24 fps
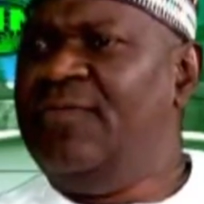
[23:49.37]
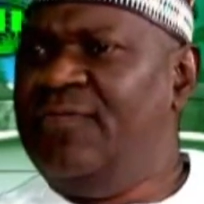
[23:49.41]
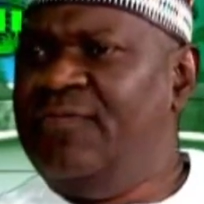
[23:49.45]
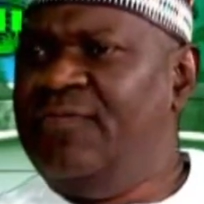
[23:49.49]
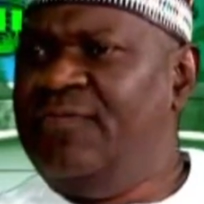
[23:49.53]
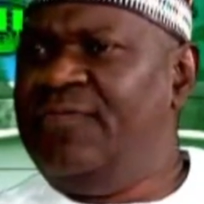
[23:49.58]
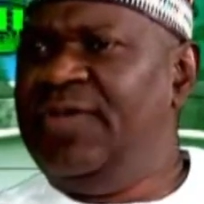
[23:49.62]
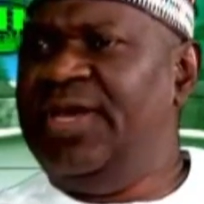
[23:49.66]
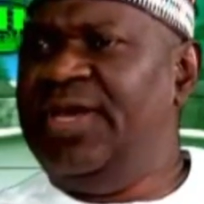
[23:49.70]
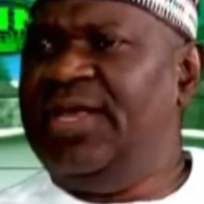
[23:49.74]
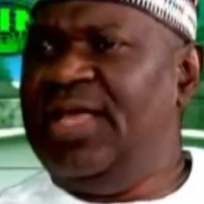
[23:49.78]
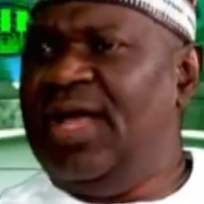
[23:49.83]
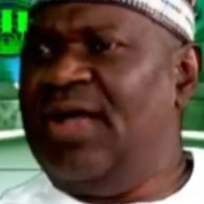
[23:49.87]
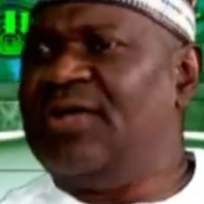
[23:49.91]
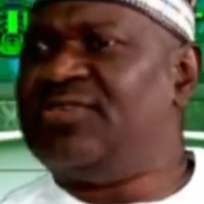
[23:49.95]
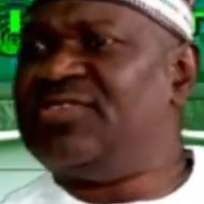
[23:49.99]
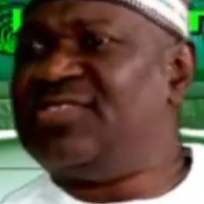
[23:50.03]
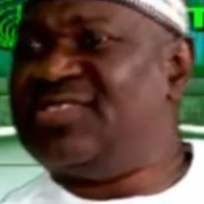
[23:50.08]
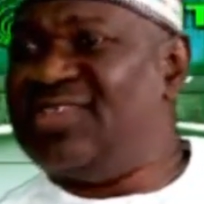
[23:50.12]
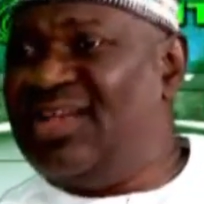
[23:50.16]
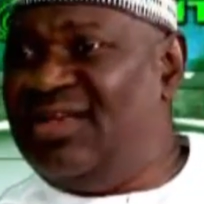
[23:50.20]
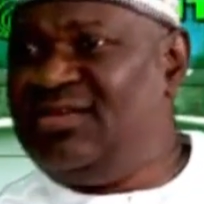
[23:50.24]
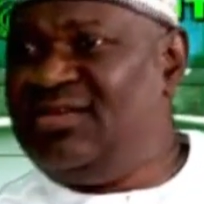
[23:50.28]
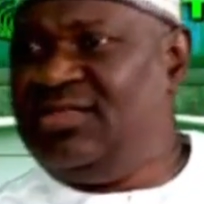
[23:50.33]
very
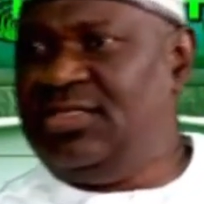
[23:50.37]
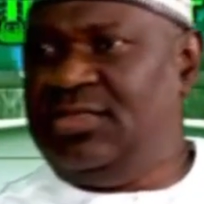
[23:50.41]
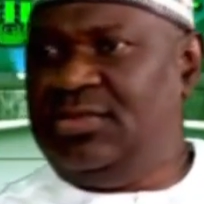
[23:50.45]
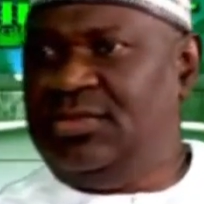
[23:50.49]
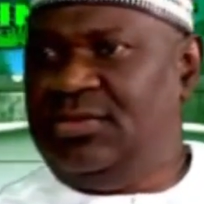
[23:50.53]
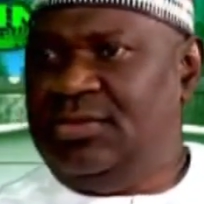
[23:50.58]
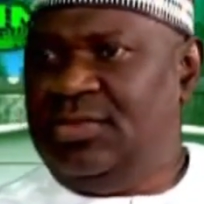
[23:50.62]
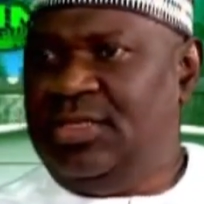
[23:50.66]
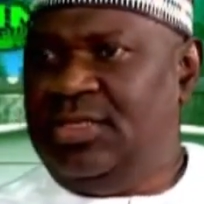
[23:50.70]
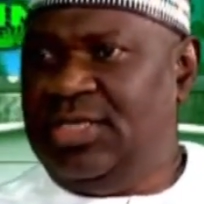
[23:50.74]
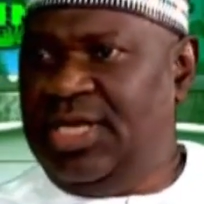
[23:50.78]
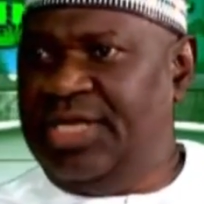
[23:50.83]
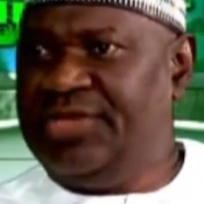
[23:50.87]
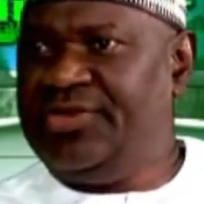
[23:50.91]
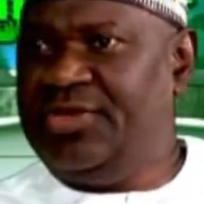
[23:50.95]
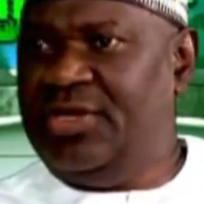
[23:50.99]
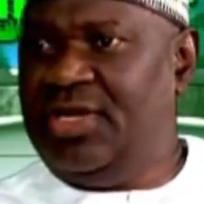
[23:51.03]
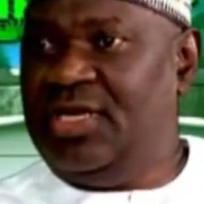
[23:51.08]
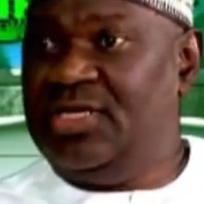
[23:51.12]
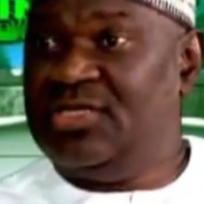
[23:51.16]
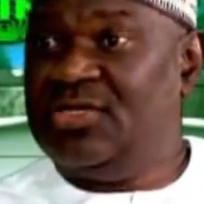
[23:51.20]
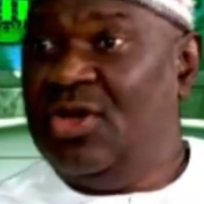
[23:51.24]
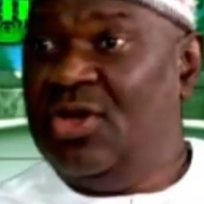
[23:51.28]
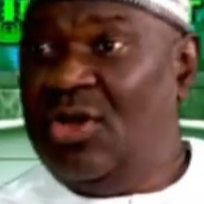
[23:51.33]
outstanding
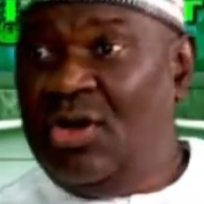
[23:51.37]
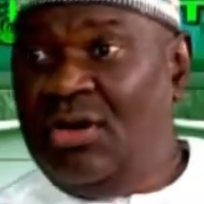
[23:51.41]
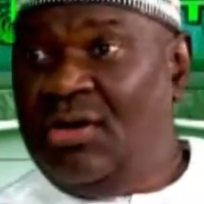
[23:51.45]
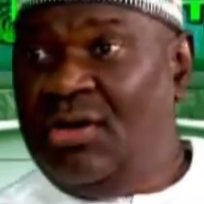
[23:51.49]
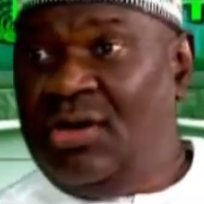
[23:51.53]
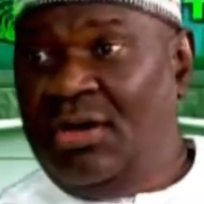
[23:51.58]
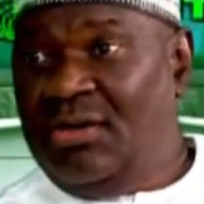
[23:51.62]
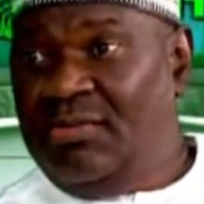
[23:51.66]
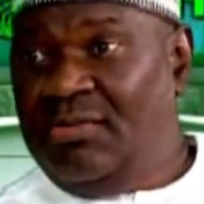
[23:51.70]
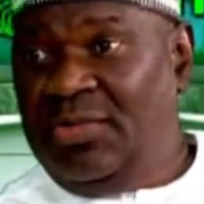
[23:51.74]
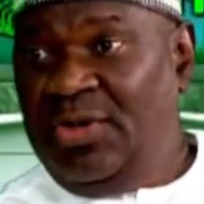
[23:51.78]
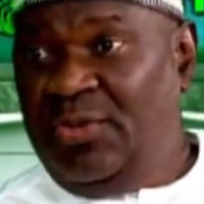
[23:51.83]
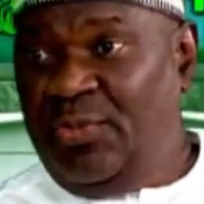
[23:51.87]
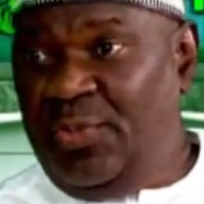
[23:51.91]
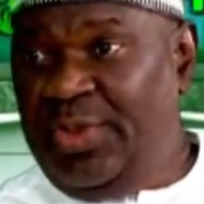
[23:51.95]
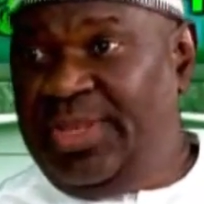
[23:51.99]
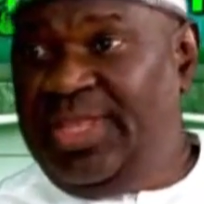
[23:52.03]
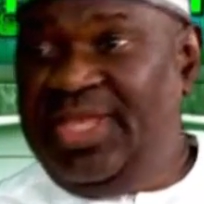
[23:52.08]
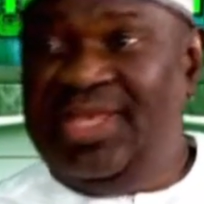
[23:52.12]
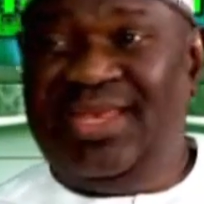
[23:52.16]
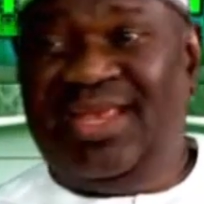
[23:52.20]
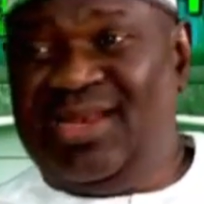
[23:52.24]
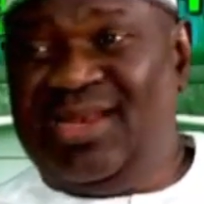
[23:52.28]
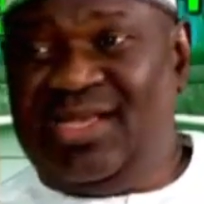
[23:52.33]
Nigerians
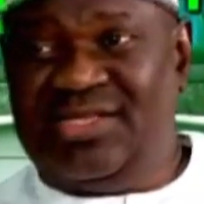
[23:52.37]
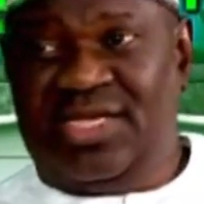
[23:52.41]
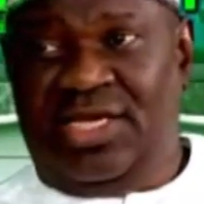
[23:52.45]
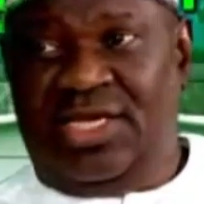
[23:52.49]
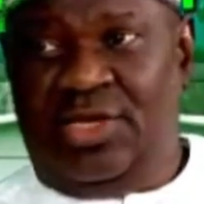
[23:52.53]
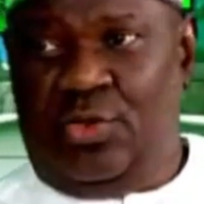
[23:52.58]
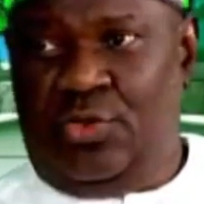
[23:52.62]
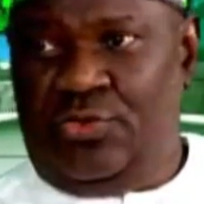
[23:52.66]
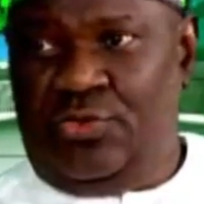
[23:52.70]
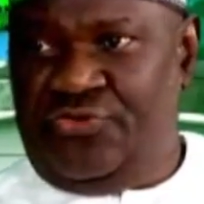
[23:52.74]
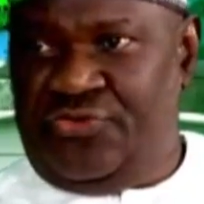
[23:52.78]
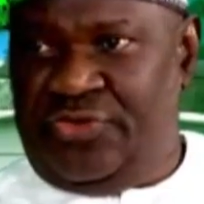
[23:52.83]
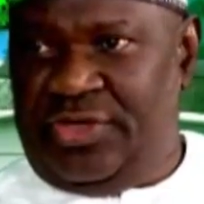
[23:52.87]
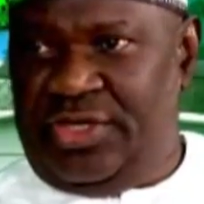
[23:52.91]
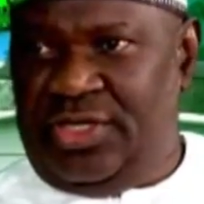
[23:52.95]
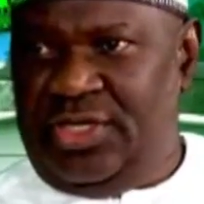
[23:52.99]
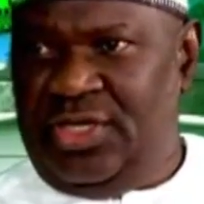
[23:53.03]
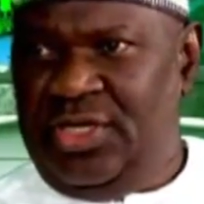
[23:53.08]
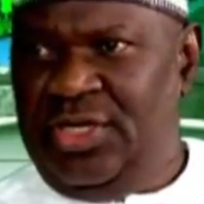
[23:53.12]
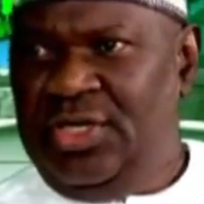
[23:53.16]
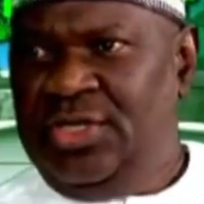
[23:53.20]
within and outside the country.